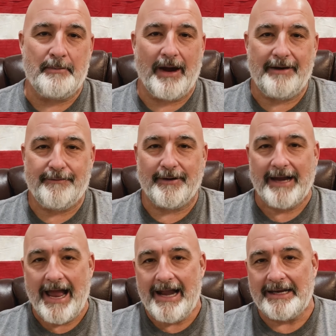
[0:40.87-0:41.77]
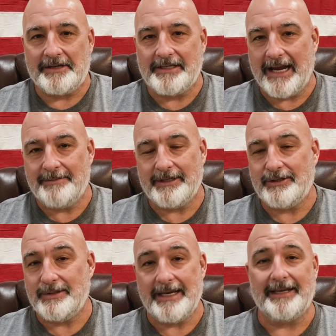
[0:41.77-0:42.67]
bright for God and times that
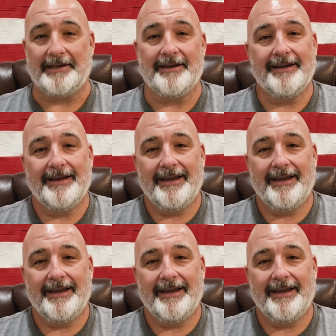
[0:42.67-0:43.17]
you didn't.